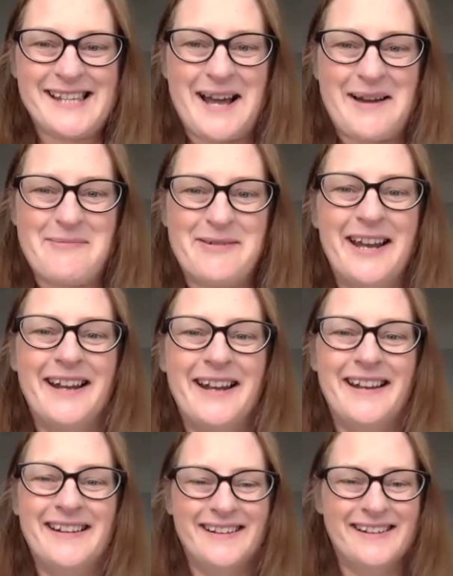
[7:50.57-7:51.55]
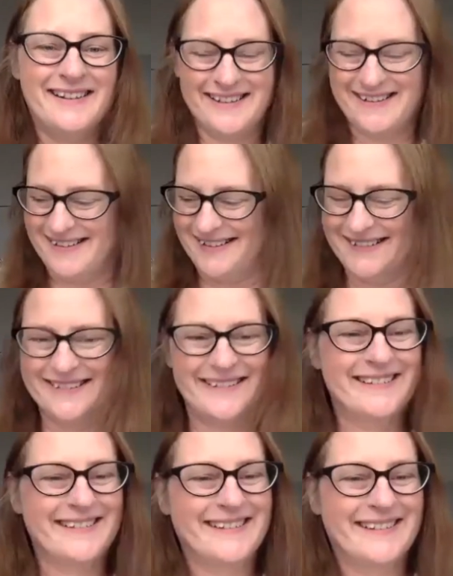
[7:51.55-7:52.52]
Hi, everyone.
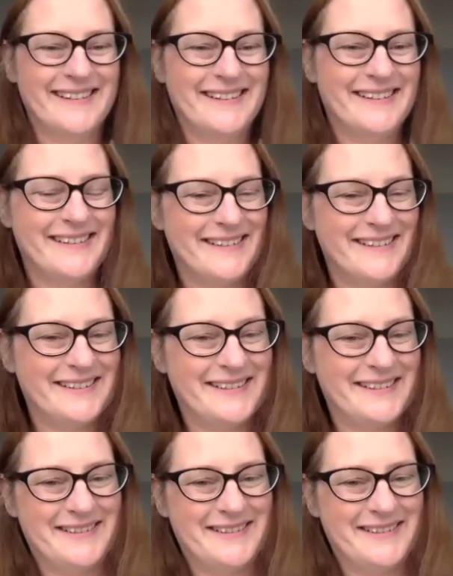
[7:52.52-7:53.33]
Lovely, lovely to